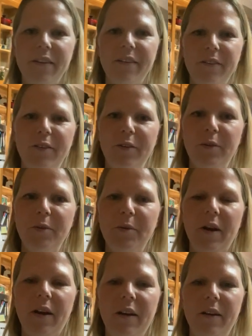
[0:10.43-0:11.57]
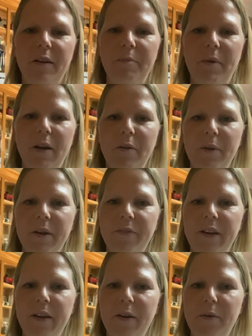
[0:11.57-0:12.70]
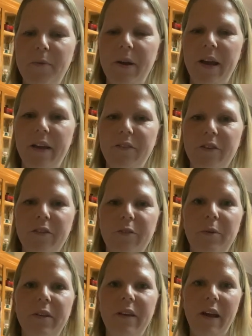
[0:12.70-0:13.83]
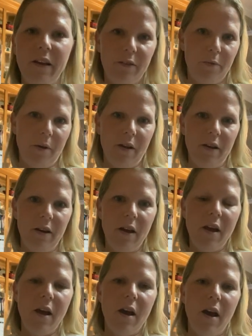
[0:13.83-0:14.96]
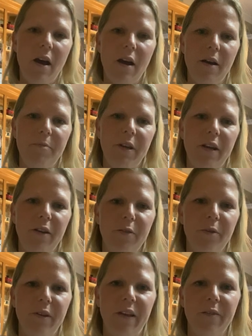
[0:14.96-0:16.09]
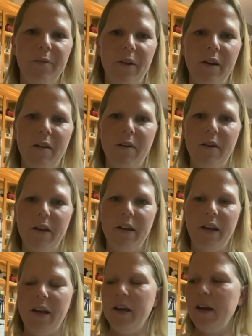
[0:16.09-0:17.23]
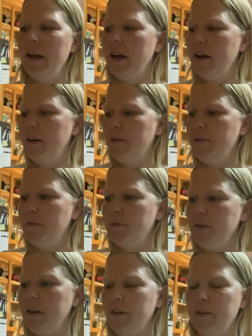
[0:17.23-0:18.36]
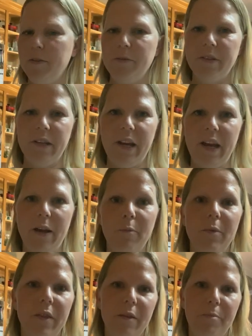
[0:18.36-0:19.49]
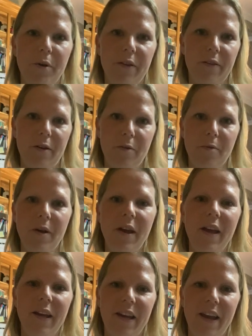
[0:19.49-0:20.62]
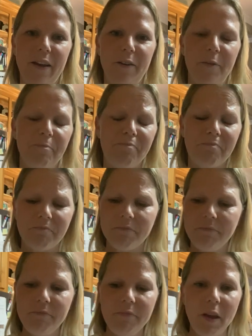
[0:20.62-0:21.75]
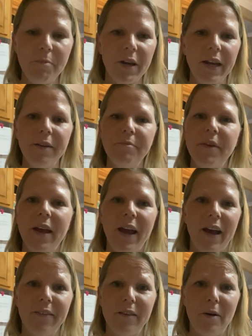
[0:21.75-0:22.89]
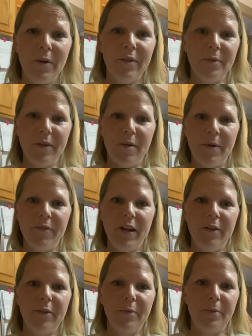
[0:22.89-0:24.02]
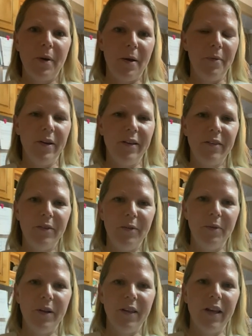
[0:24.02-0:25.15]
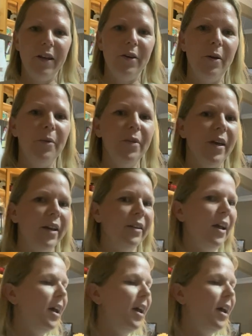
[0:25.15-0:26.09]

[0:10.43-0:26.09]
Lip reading: wanted to do a quick video and just do a test run, take you through a test run on how, to can with the Presto Canner. But again, as always with all my videos, I want to let you know that,